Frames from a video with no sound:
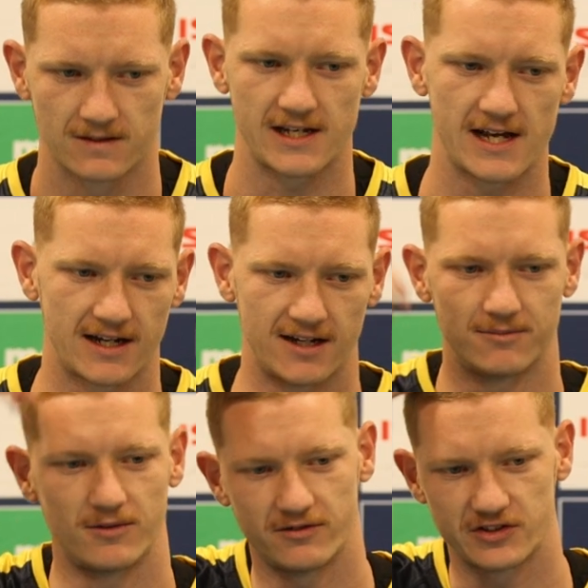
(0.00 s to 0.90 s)
Yeah,
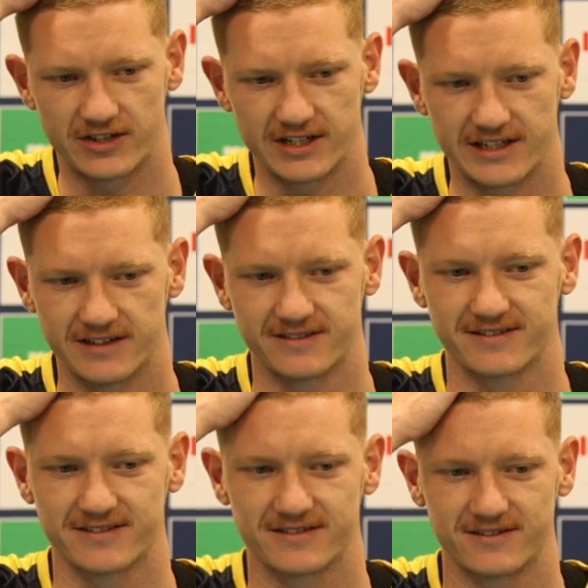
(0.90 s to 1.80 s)
um, obviously,
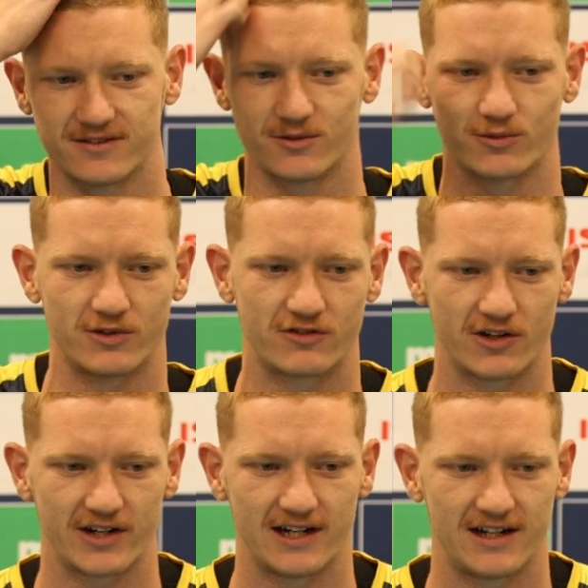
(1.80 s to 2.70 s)
we've
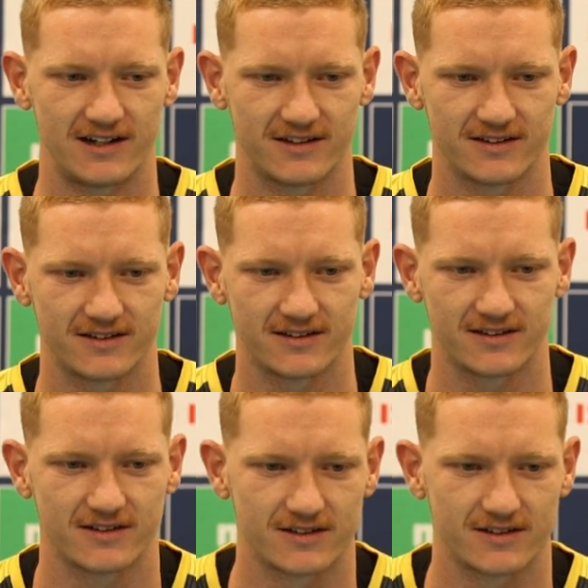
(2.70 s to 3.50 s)
got uh,